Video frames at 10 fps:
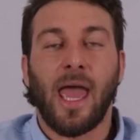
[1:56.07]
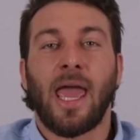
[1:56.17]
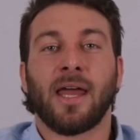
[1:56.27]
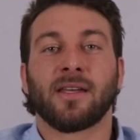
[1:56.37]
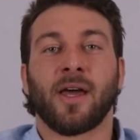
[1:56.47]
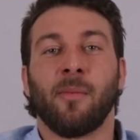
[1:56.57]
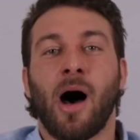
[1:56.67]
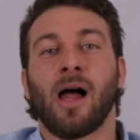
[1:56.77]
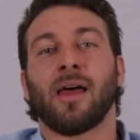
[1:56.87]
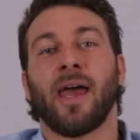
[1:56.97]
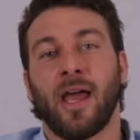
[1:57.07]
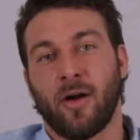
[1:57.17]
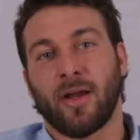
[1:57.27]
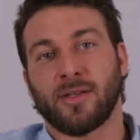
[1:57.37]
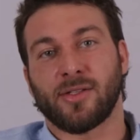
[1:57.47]
And Kamala
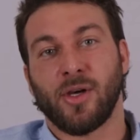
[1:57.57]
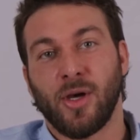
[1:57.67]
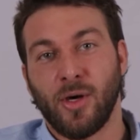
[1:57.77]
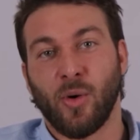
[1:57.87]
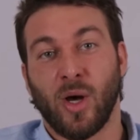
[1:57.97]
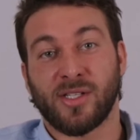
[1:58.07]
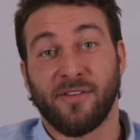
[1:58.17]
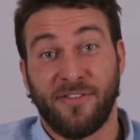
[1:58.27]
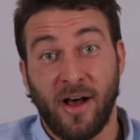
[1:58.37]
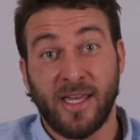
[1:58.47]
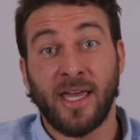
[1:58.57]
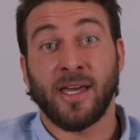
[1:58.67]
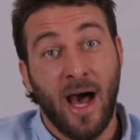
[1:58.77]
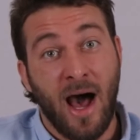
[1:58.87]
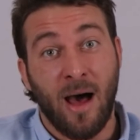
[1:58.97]
Harris, who was a fucking
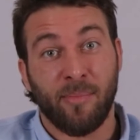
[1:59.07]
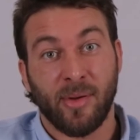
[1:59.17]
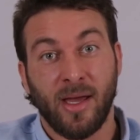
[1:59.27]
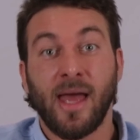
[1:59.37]
cop